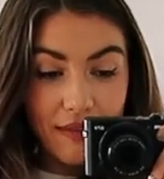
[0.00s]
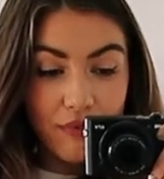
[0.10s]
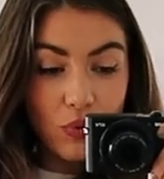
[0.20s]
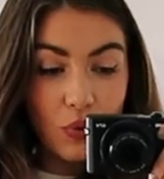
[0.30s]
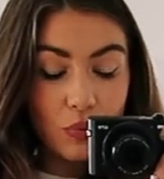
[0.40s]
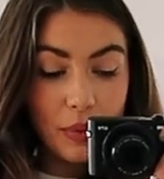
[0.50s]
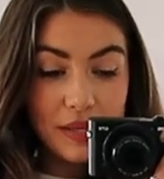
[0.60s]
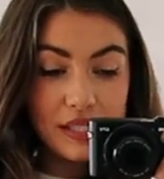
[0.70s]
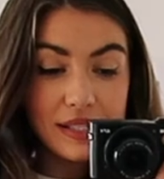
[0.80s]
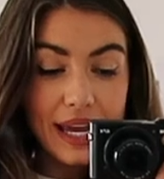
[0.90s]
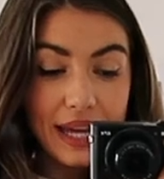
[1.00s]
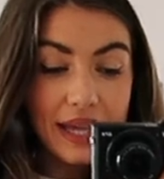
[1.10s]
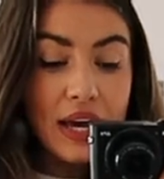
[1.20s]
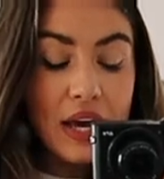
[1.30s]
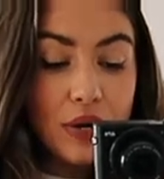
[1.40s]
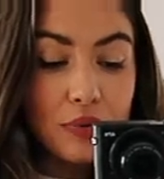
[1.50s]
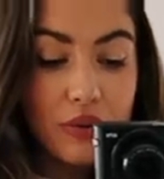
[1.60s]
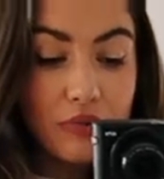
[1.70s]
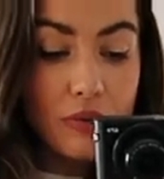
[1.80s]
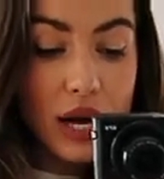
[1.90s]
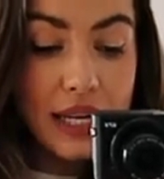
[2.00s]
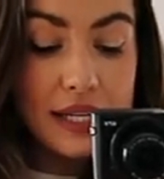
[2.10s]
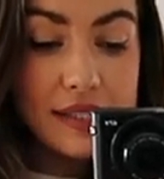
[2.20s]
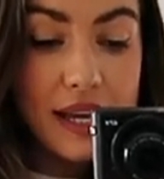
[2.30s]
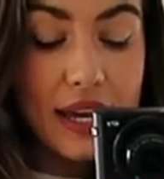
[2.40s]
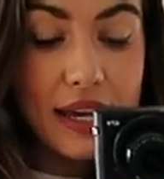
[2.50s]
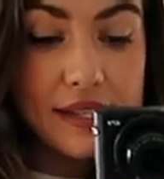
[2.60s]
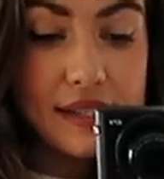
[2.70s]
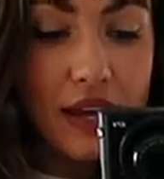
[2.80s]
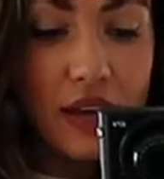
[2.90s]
that for Women's Day, River Island is